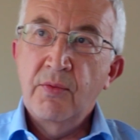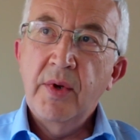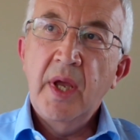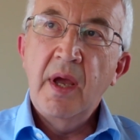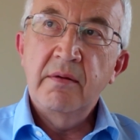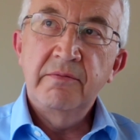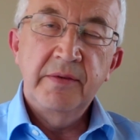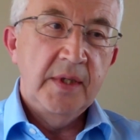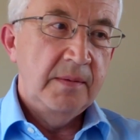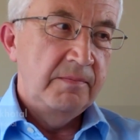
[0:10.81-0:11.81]
We have
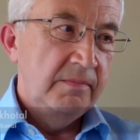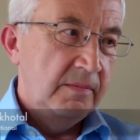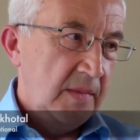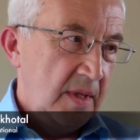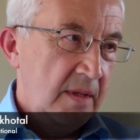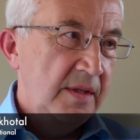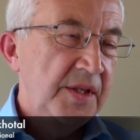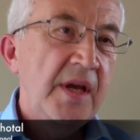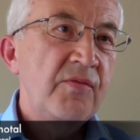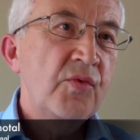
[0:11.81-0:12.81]
the
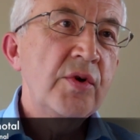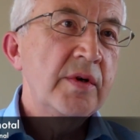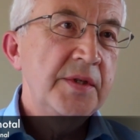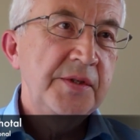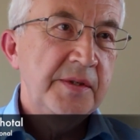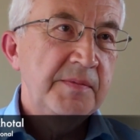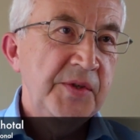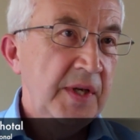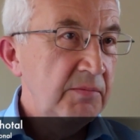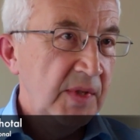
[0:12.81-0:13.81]
same words
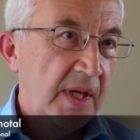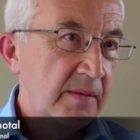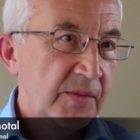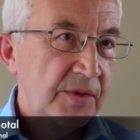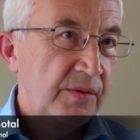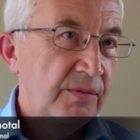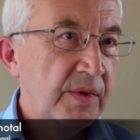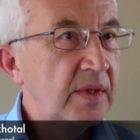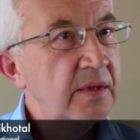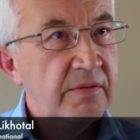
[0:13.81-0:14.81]
sometimes
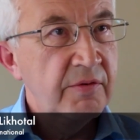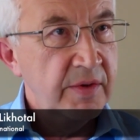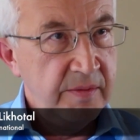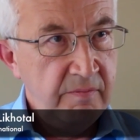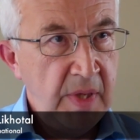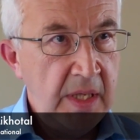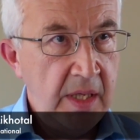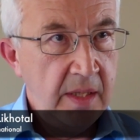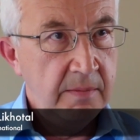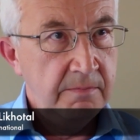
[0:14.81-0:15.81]
with a different
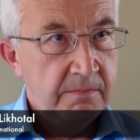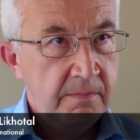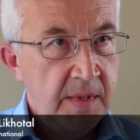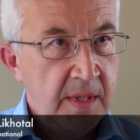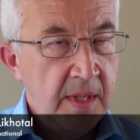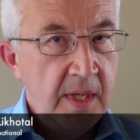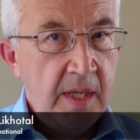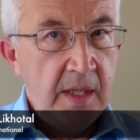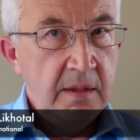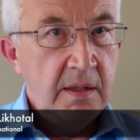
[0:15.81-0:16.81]
meaning.
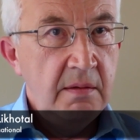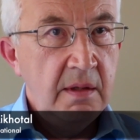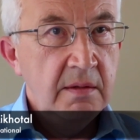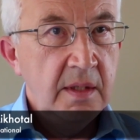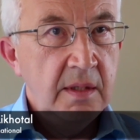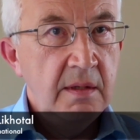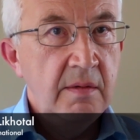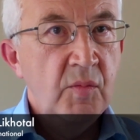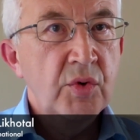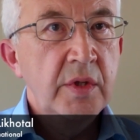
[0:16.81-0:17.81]
And I think that in the
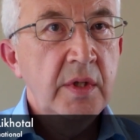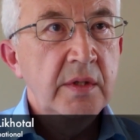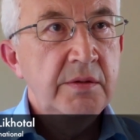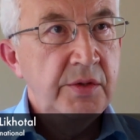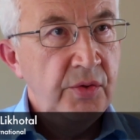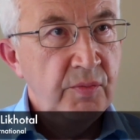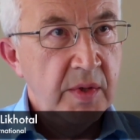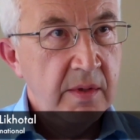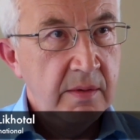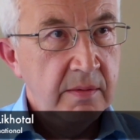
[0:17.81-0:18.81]
modern
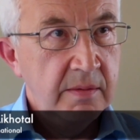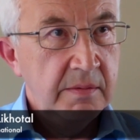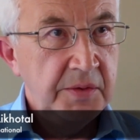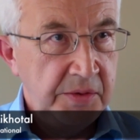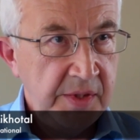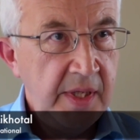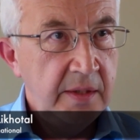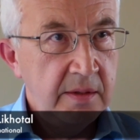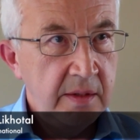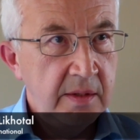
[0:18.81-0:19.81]
consumer
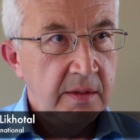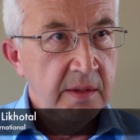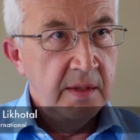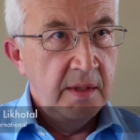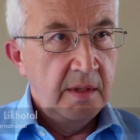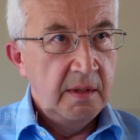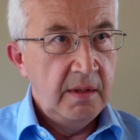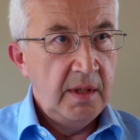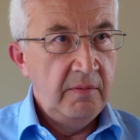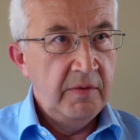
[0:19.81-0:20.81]
society,
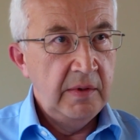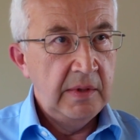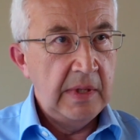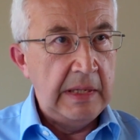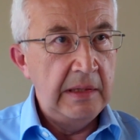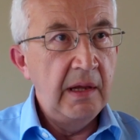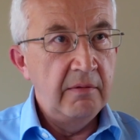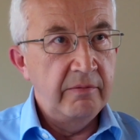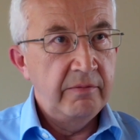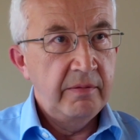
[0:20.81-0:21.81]
even
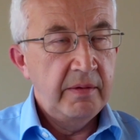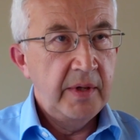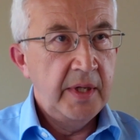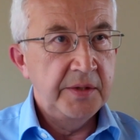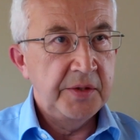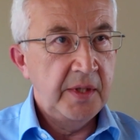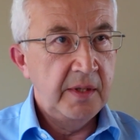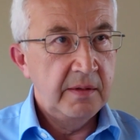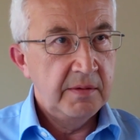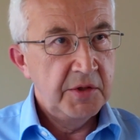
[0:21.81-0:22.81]
love has a
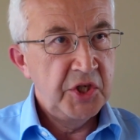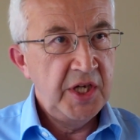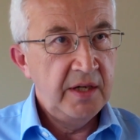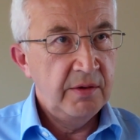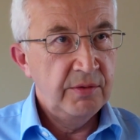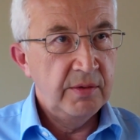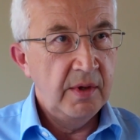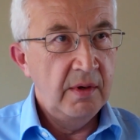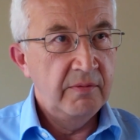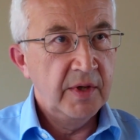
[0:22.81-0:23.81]
shadow
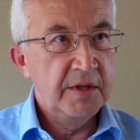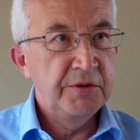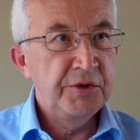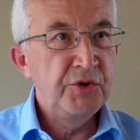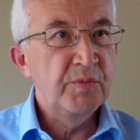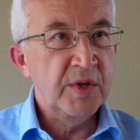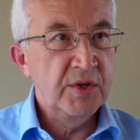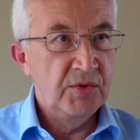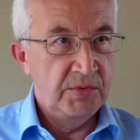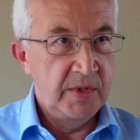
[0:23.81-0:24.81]
of a consumer
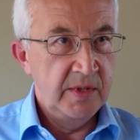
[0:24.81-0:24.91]
good,